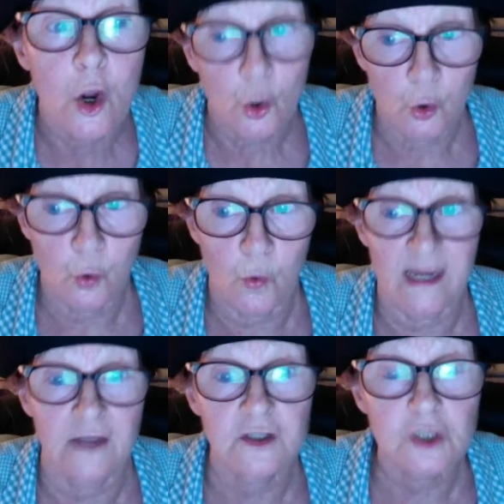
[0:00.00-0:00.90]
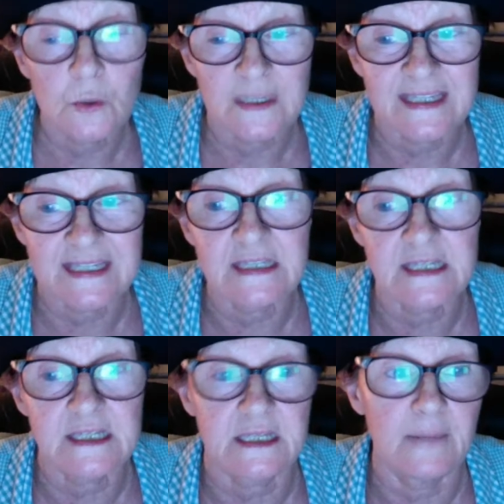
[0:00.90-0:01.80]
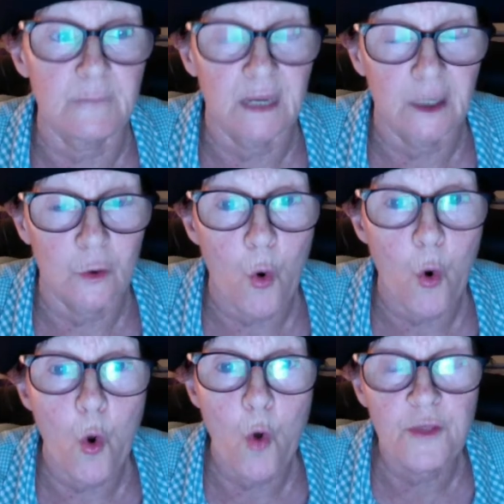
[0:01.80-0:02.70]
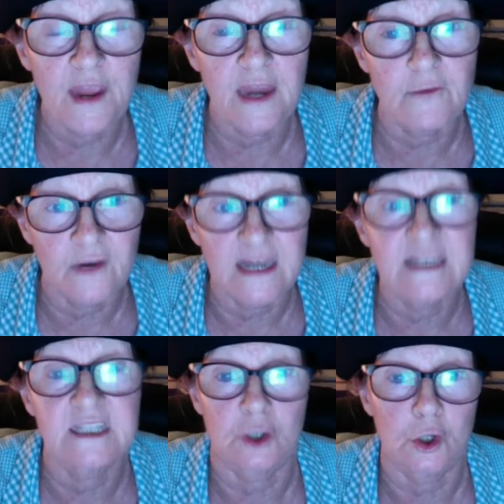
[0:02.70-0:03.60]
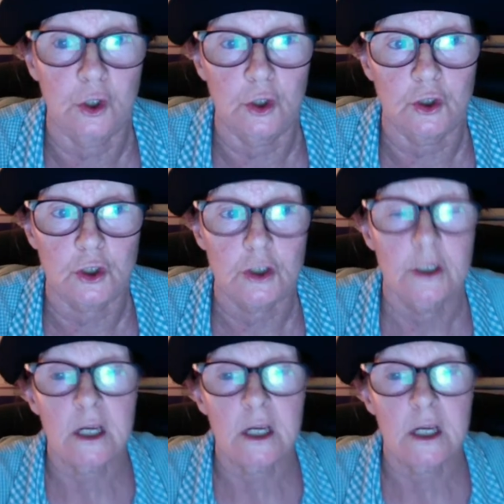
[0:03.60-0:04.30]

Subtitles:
lawyer to assist them in all their research